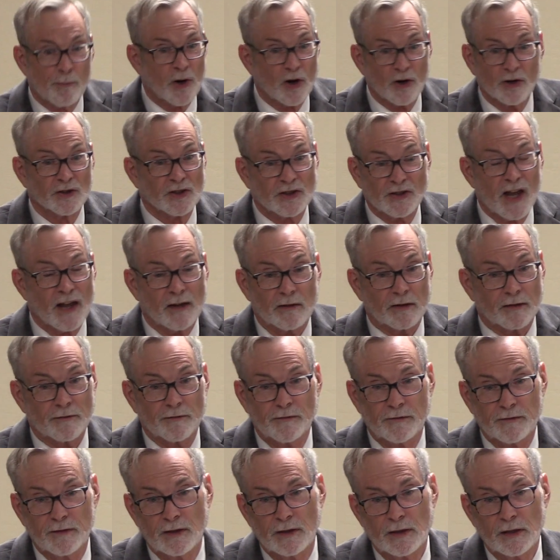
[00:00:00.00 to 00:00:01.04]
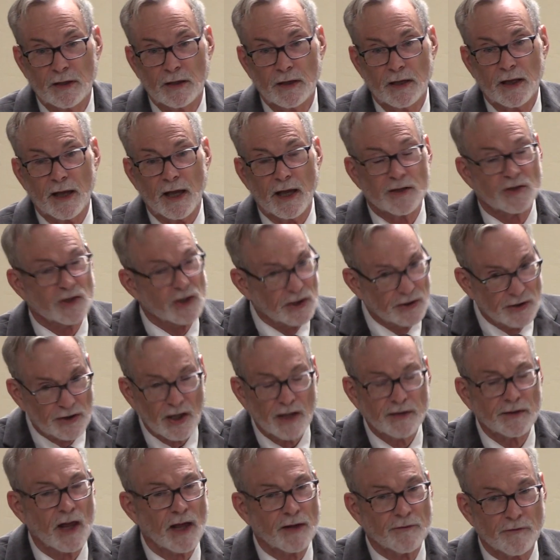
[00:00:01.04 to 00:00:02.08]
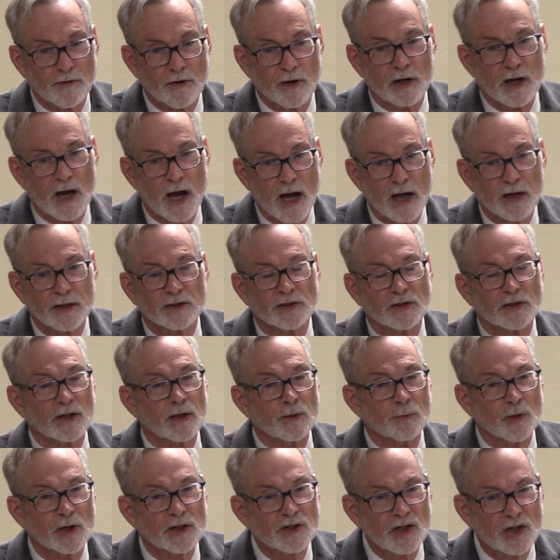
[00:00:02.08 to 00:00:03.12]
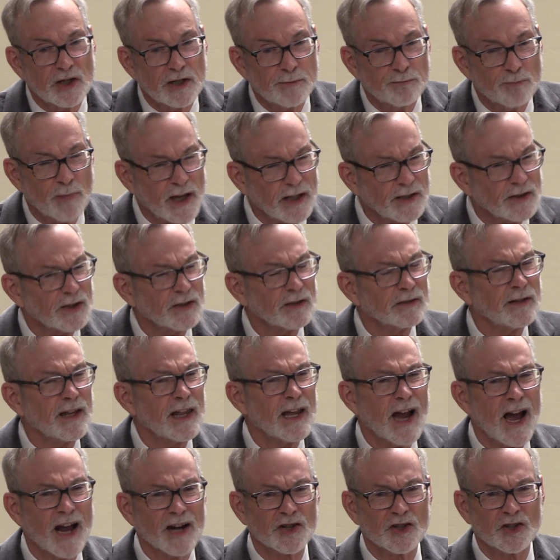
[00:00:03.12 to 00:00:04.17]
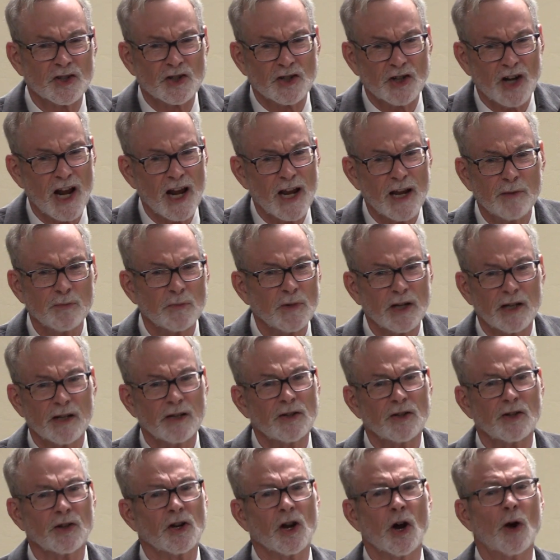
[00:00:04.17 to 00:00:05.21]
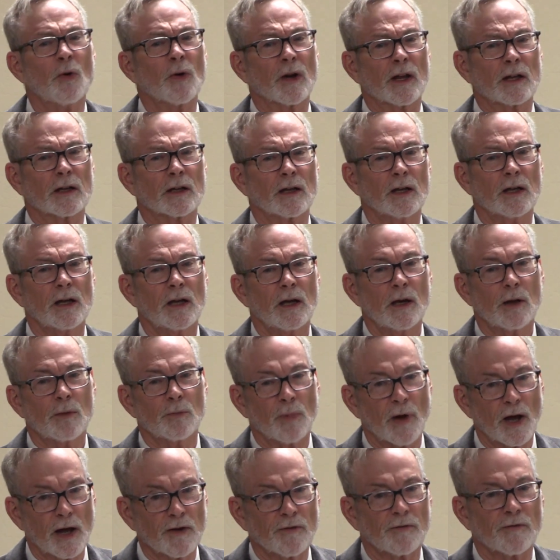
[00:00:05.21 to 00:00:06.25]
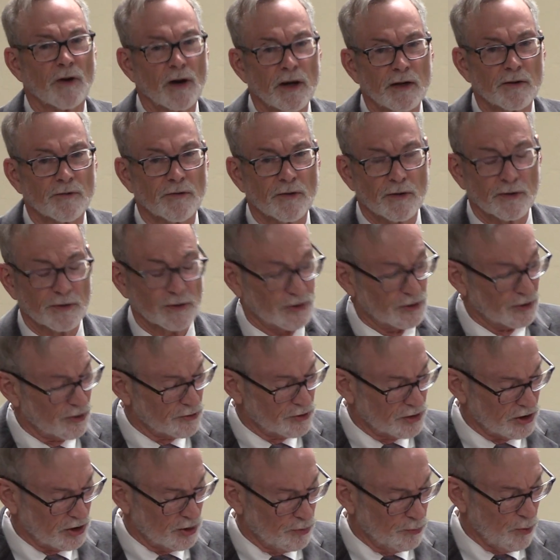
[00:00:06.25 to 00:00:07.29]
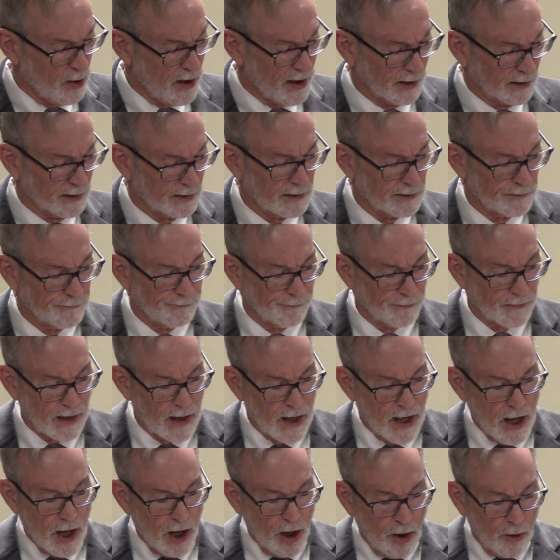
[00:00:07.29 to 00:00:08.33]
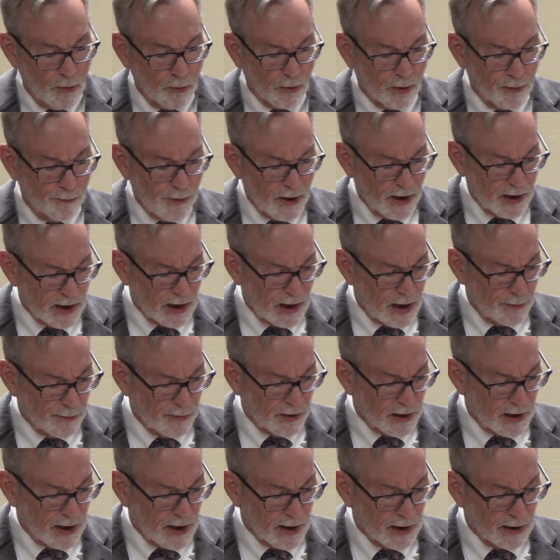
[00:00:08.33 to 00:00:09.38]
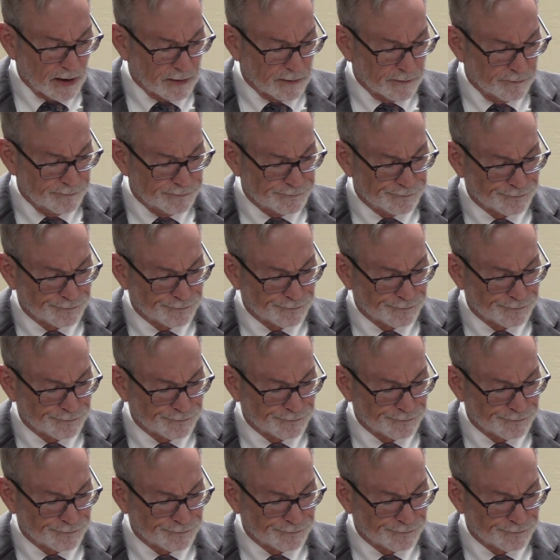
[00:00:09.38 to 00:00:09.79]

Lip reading: herself. And she said that very honestly, but she basically got shamed into going by a friend of hers, so she went. We'll pick it up again.